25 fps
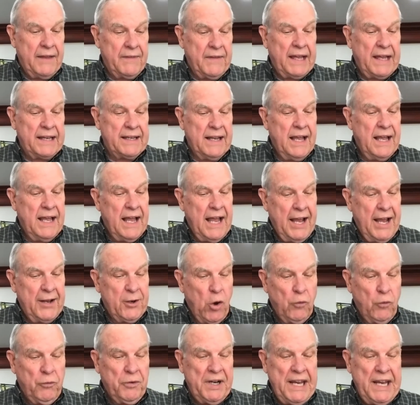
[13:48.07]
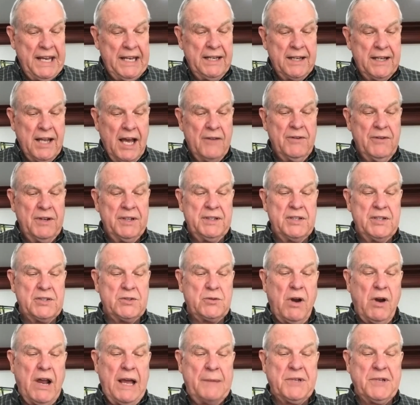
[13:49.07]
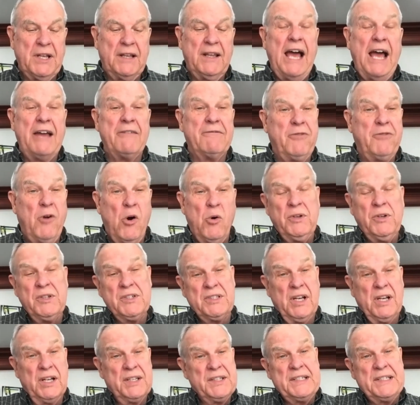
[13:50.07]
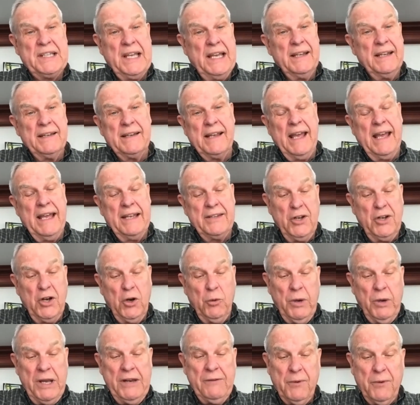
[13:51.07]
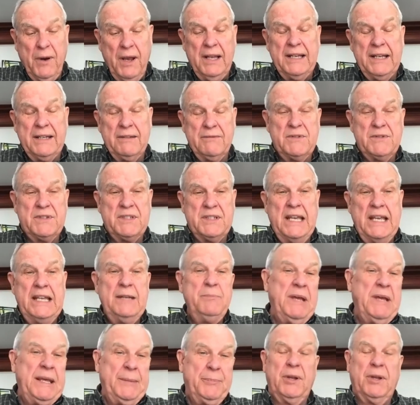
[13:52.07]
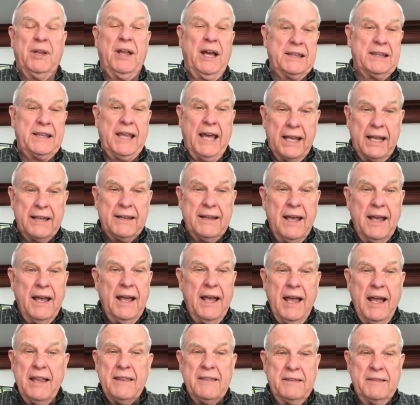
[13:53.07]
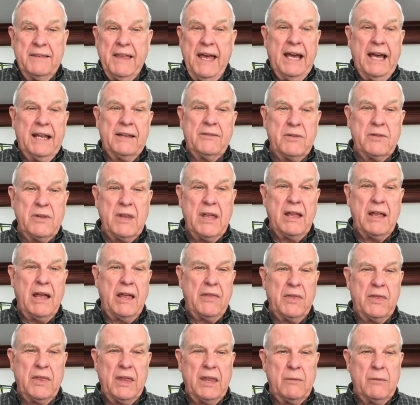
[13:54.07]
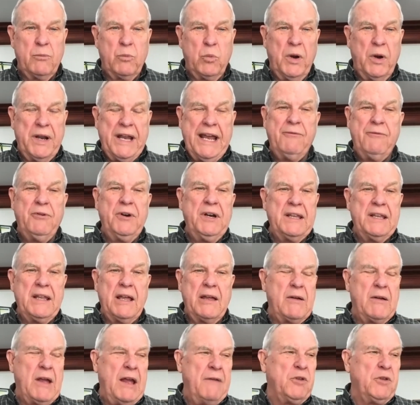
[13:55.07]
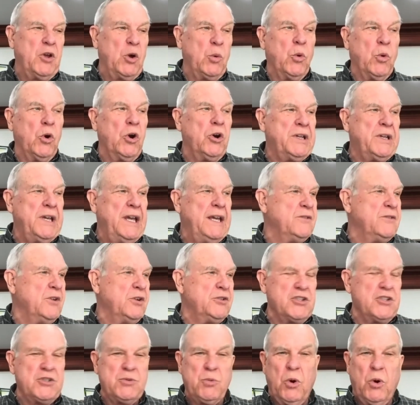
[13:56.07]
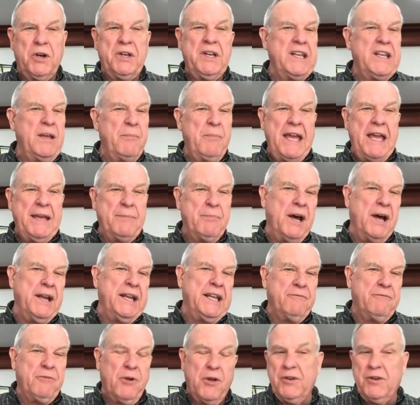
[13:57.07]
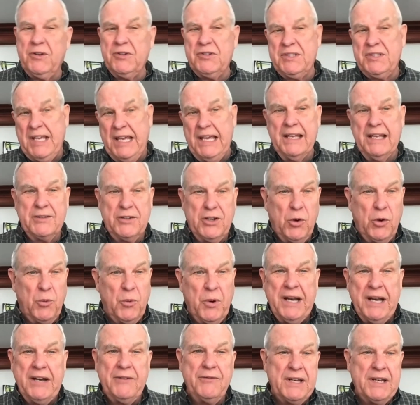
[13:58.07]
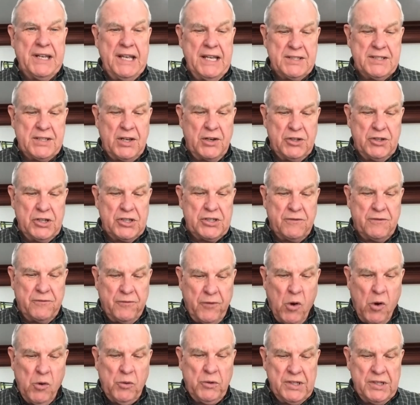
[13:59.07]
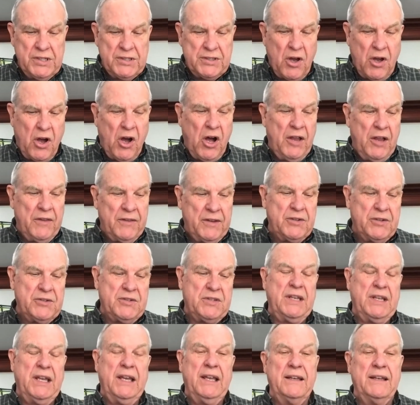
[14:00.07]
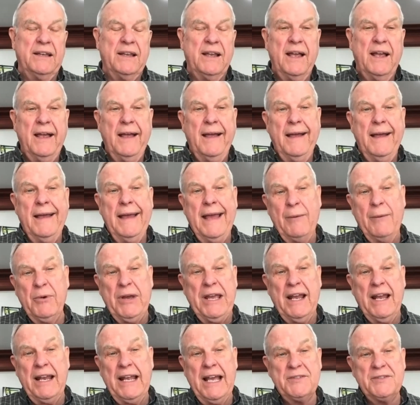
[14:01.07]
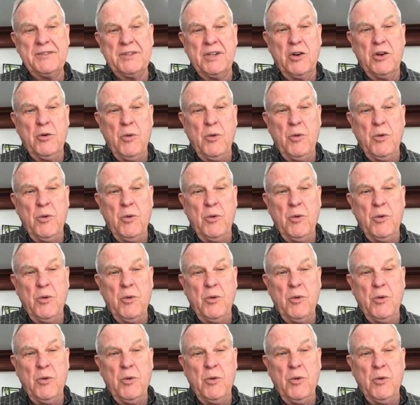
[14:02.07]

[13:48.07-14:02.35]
that an overheated oven describes a life focused on sin. And you know, we've really seen people like that. That whatever if they're working, they're just working to make money for their sin. You know, whatever it is, they're just focused on their sin. And we got to ask our